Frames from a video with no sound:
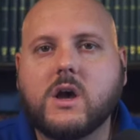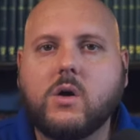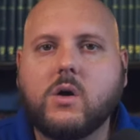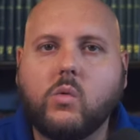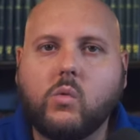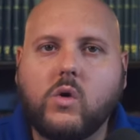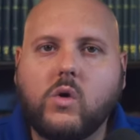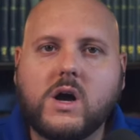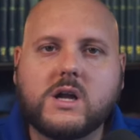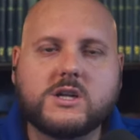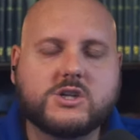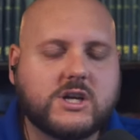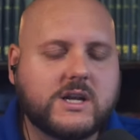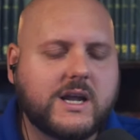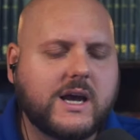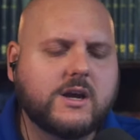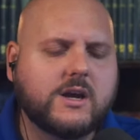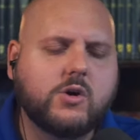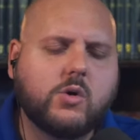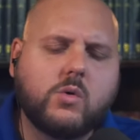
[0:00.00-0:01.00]
Watch it.
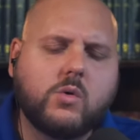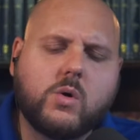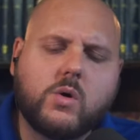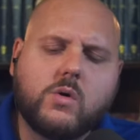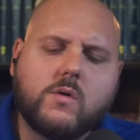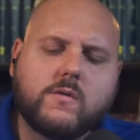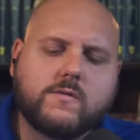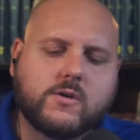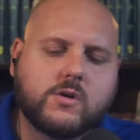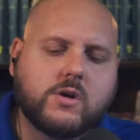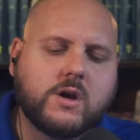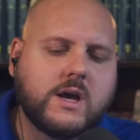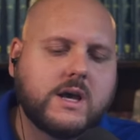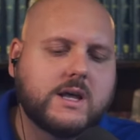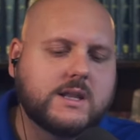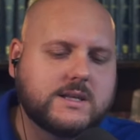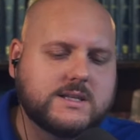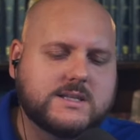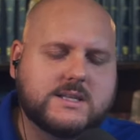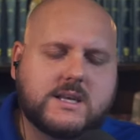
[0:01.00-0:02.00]
I go over
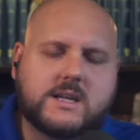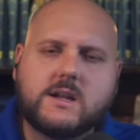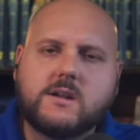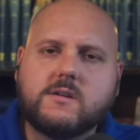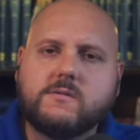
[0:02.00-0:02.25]
the Synod